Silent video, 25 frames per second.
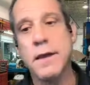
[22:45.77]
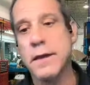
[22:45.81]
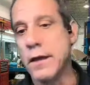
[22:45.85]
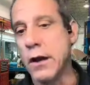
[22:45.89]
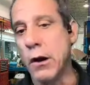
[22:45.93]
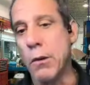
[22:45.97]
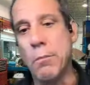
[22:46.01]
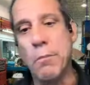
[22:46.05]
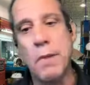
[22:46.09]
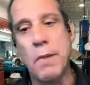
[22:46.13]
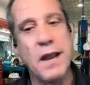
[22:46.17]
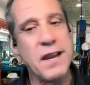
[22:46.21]

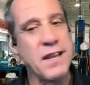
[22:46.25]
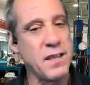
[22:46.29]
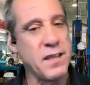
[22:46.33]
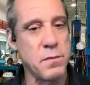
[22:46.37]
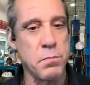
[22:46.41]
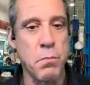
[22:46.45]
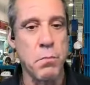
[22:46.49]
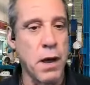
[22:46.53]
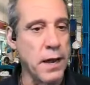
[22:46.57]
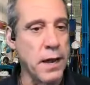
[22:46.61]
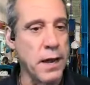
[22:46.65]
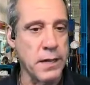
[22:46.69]

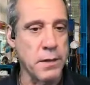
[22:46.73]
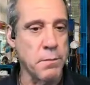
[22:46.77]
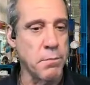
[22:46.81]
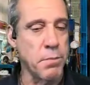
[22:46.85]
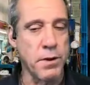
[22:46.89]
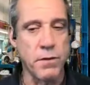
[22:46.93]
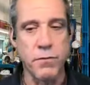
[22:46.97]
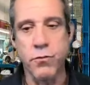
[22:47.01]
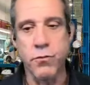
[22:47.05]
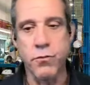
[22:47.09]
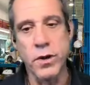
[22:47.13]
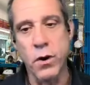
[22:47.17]
money's money,
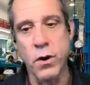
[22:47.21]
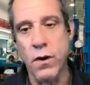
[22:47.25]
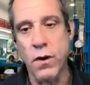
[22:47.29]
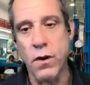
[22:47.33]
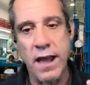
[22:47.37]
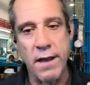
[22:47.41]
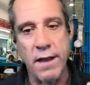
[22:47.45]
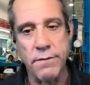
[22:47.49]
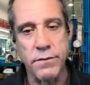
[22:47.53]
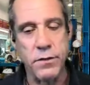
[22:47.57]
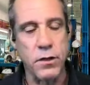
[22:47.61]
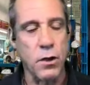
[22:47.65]
but if we don't
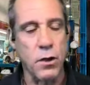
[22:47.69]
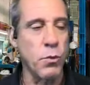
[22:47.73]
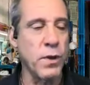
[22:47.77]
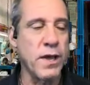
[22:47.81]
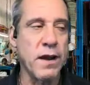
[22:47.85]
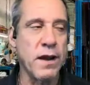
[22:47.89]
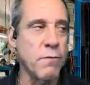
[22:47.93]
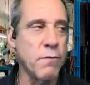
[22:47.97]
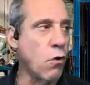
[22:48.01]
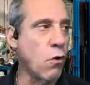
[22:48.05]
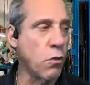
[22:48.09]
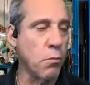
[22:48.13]
have, we
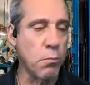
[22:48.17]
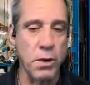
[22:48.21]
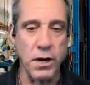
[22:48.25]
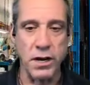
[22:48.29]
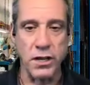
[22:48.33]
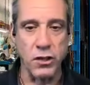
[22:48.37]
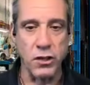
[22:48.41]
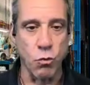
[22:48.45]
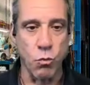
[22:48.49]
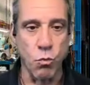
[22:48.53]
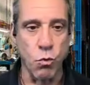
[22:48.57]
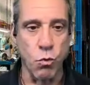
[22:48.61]
got to have all the
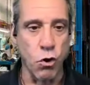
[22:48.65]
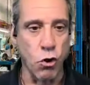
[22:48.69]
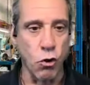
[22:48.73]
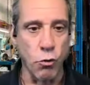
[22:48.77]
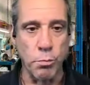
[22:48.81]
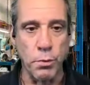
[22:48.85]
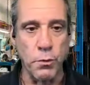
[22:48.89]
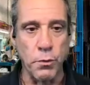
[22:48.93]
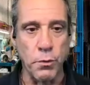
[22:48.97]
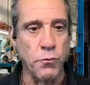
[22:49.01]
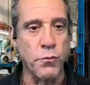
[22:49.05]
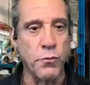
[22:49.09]
money in the
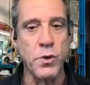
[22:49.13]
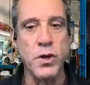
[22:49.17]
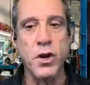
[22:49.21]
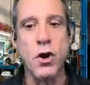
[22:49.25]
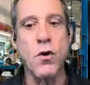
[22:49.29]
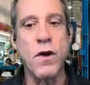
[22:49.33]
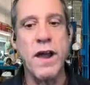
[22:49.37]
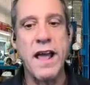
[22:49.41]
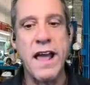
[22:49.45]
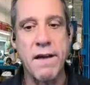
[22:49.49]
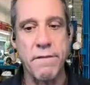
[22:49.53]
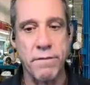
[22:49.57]
world, but if we
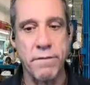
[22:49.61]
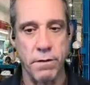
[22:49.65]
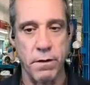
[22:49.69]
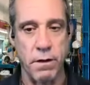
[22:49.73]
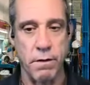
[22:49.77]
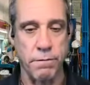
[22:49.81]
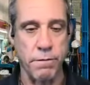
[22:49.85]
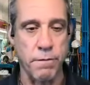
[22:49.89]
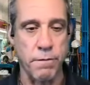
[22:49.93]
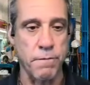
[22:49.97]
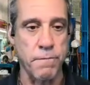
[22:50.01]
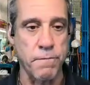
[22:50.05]
don't have
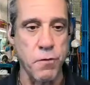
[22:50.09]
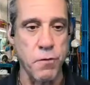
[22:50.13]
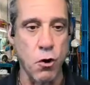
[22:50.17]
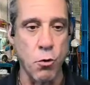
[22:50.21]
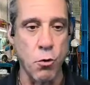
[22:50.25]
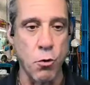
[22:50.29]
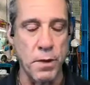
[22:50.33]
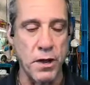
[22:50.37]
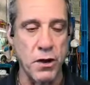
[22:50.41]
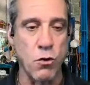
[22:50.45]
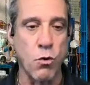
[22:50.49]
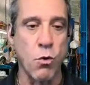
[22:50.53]
a
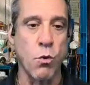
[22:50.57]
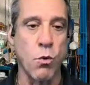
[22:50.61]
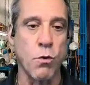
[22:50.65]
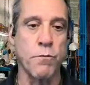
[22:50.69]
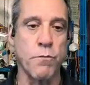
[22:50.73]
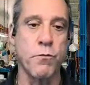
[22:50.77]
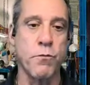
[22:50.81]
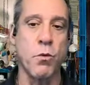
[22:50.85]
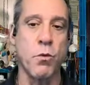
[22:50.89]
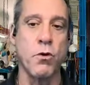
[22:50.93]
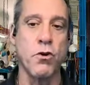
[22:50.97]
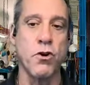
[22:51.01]
fulfillment, or
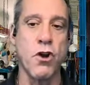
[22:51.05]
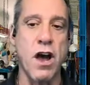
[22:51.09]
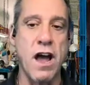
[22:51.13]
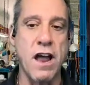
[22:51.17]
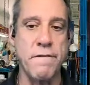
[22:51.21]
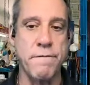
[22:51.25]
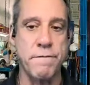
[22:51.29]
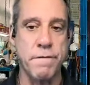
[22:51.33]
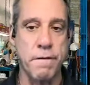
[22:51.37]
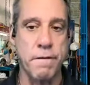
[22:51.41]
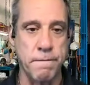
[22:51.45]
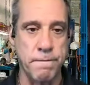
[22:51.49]
if we're
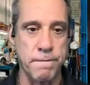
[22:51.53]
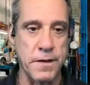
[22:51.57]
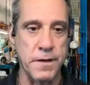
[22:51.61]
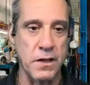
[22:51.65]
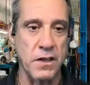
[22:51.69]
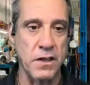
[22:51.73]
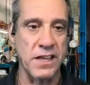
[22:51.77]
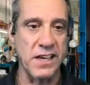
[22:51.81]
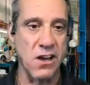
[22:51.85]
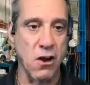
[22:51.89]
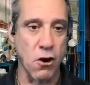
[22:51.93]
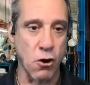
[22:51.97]
not
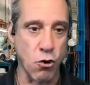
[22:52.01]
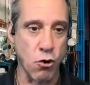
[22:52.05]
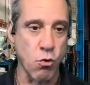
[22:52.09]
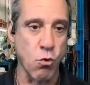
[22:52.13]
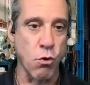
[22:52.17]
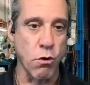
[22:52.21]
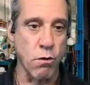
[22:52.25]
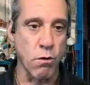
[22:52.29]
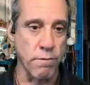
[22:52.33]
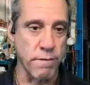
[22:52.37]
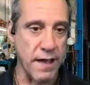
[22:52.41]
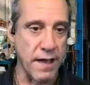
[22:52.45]
fulfilling our
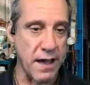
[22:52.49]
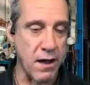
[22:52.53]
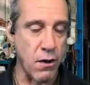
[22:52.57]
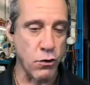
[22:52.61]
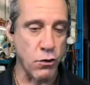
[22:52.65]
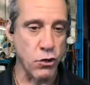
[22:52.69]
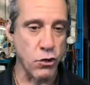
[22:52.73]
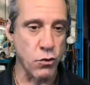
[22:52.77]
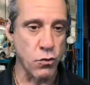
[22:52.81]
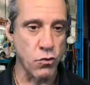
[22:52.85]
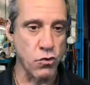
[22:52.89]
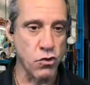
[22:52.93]
core
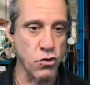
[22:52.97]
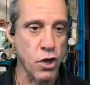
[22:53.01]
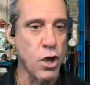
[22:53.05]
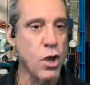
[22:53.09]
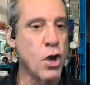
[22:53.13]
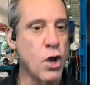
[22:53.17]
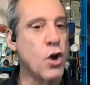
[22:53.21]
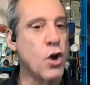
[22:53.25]
values,